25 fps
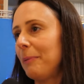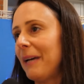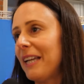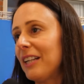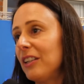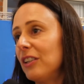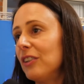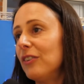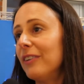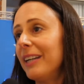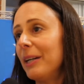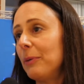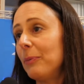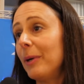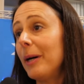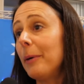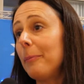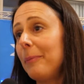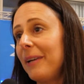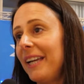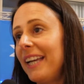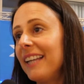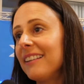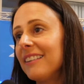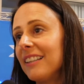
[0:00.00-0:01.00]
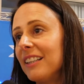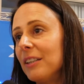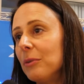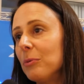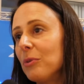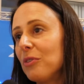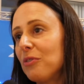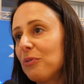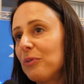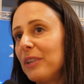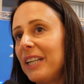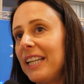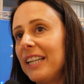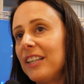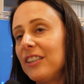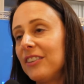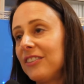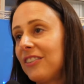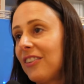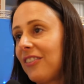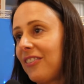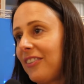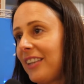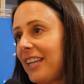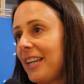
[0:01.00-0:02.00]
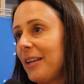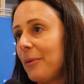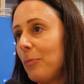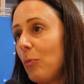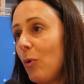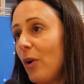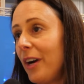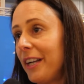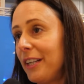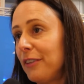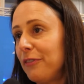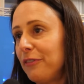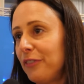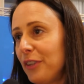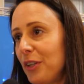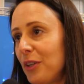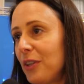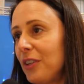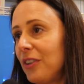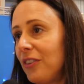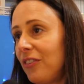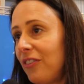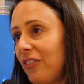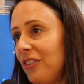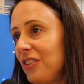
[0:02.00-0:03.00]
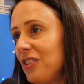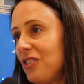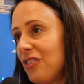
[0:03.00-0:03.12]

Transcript: panel around wellbeing, but it was really good to see a wider focus than